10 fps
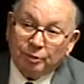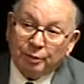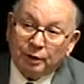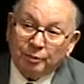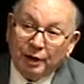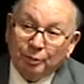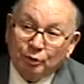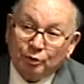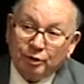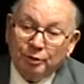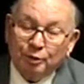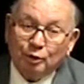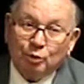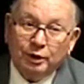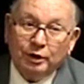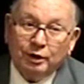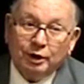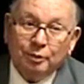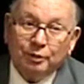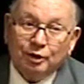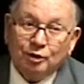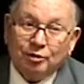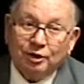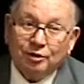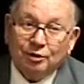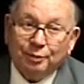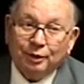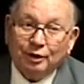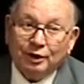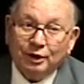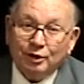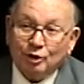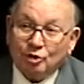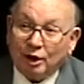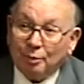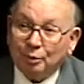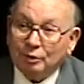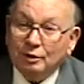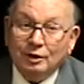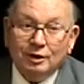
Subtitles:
big maple tree between the administration building and the chapel,